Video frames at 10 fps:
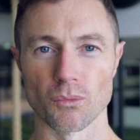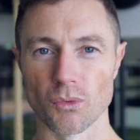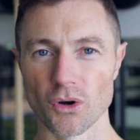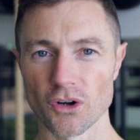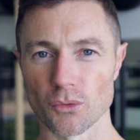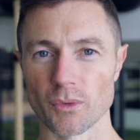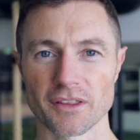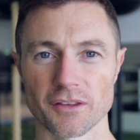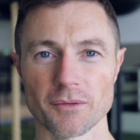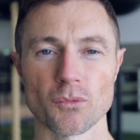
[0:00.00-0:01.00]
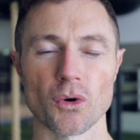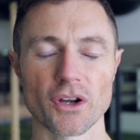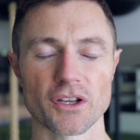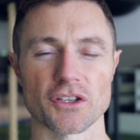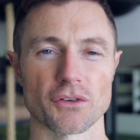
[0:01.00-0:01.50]
work with them,
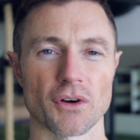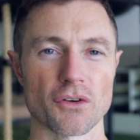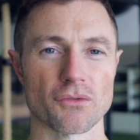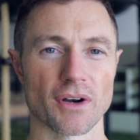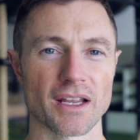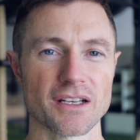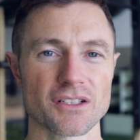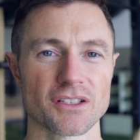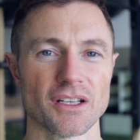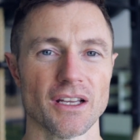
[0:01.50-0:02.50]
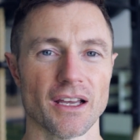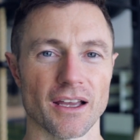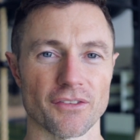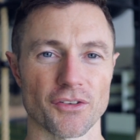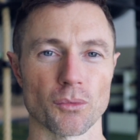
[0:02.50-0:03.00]
work at your own range.
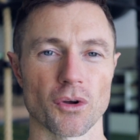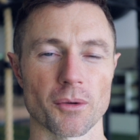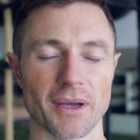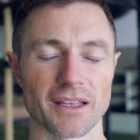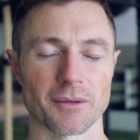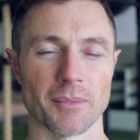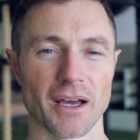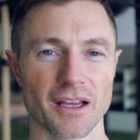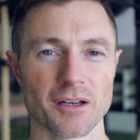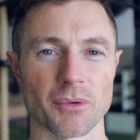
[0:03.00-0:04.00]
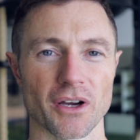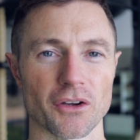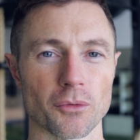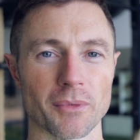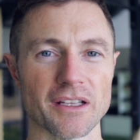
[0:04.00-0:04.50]
If you want to make them harder, by
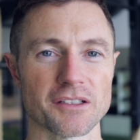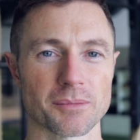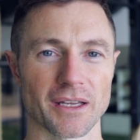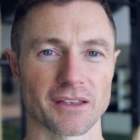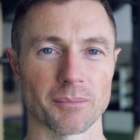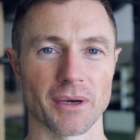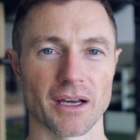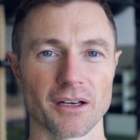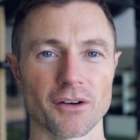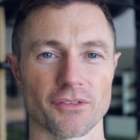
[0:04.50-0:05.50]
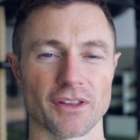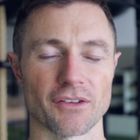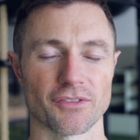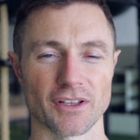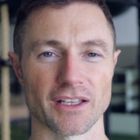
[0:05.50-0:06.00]
all means make them harder if they're
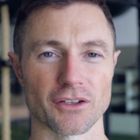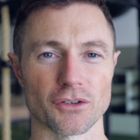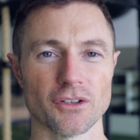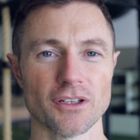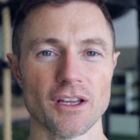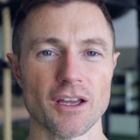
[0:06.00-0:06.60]
feeling good.